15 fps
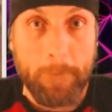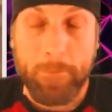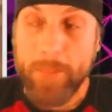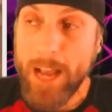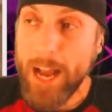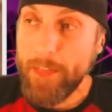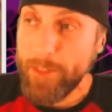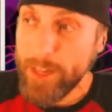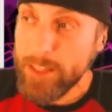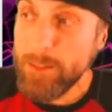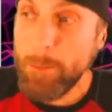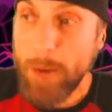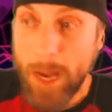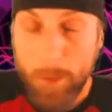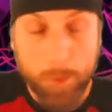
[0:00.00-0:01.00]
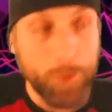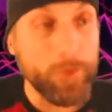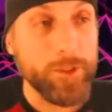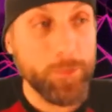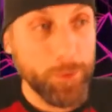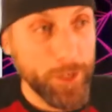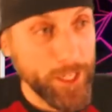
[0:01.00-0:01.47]
I think the Bible
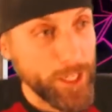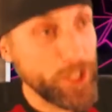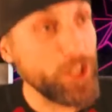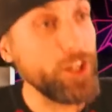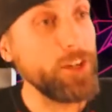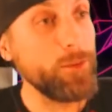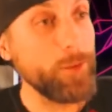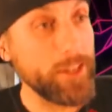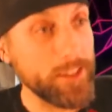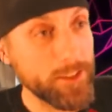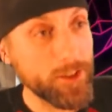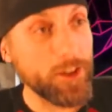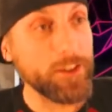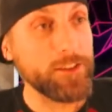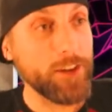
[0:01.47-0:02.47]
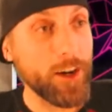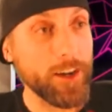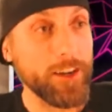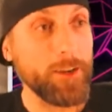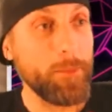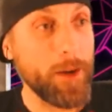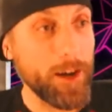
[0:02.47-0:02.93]
was pretty good when it started
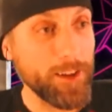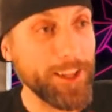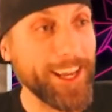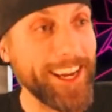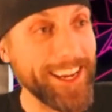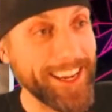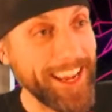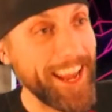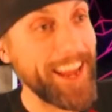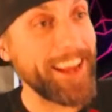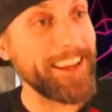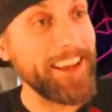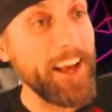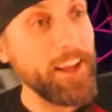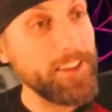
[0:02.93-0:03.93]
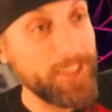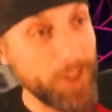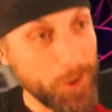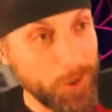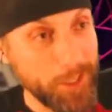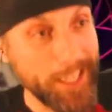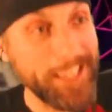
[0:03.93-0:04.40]
talking about, like, hey,
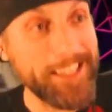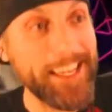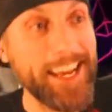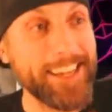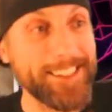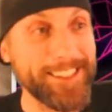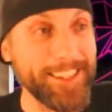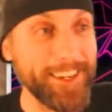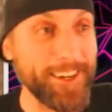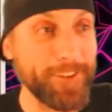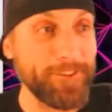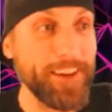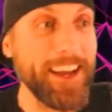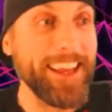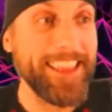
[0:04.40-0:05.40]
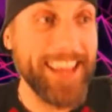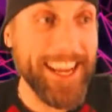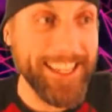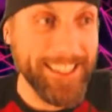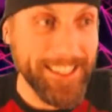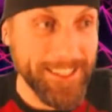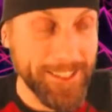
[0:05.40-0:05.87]
don't eat that stuff.
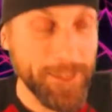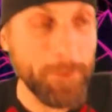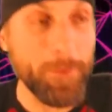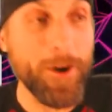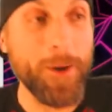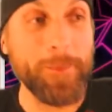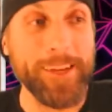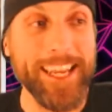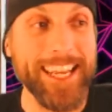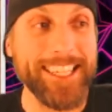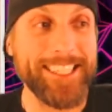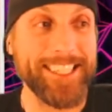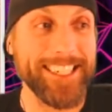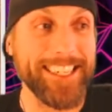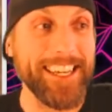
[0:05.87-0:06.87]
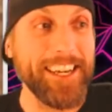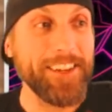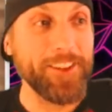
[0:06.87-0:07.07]
That is an abomination.